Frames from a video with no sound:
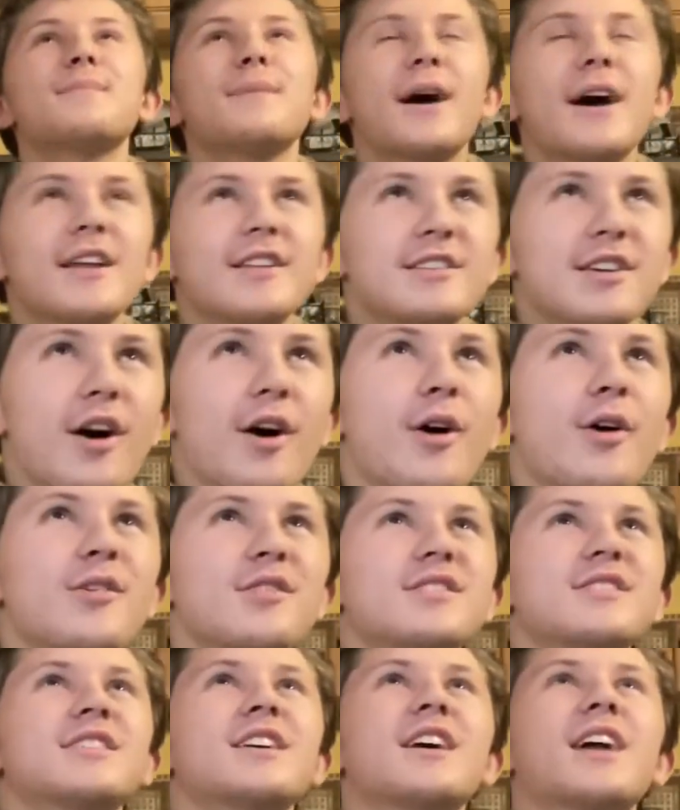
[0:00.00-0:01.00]
my
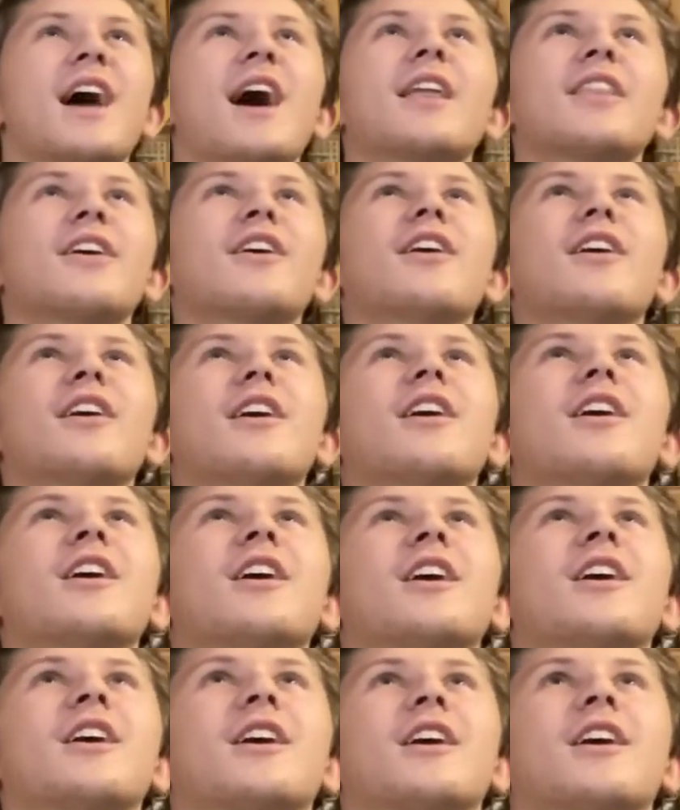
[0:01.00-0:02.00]
toes
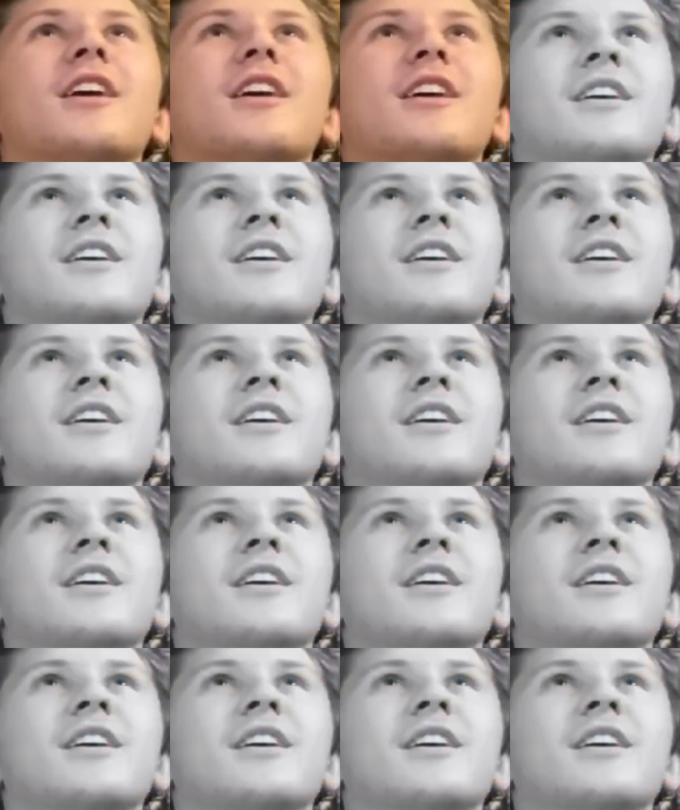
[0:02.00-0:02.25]
together.